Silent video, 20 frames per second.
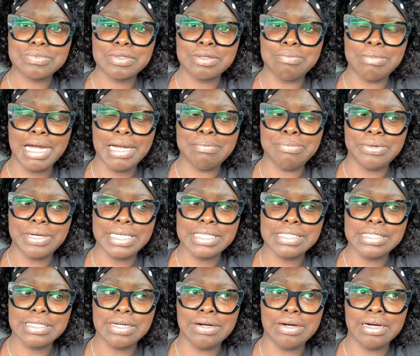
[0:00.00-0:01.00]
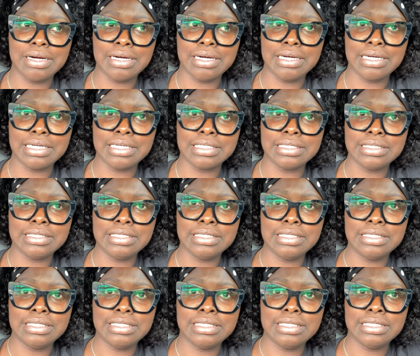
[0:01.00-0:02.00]
my breasts are,
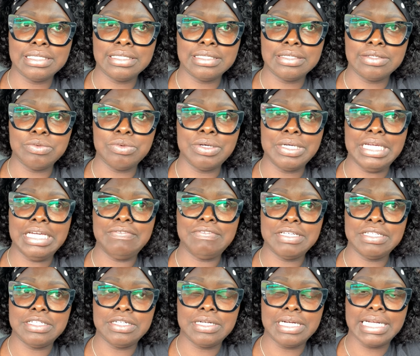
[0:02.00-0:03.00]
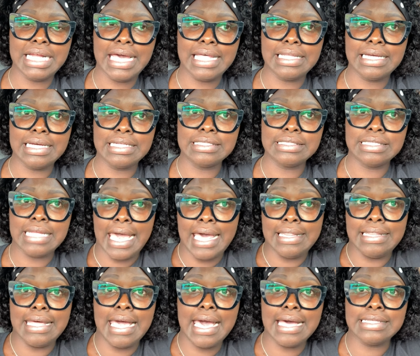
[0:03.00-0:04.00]
well, even during that, that
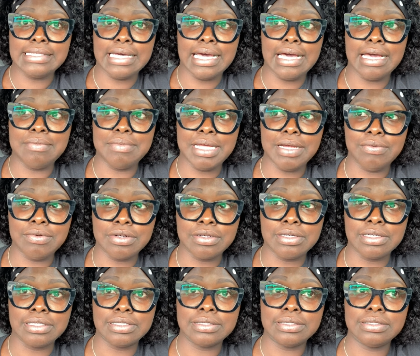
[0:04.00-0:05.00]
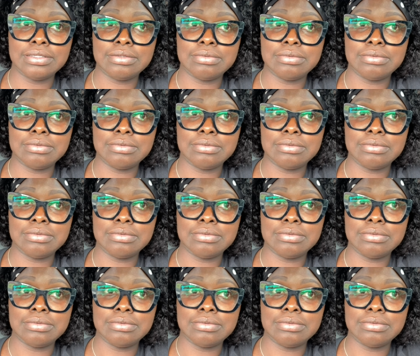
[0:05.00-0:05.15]
at that time, they were